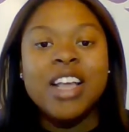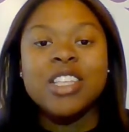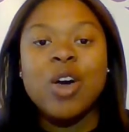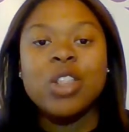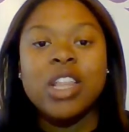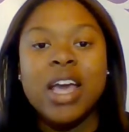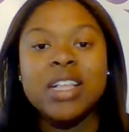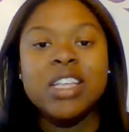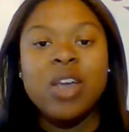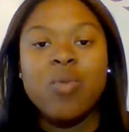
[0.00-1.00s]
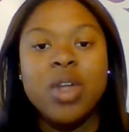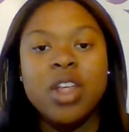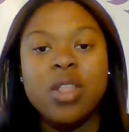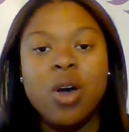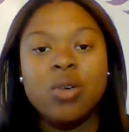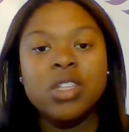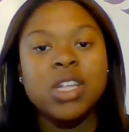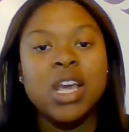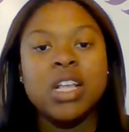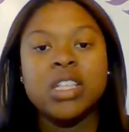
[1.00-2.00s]
So let's get rid of those
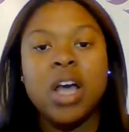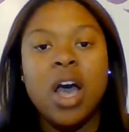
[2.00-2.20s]
things.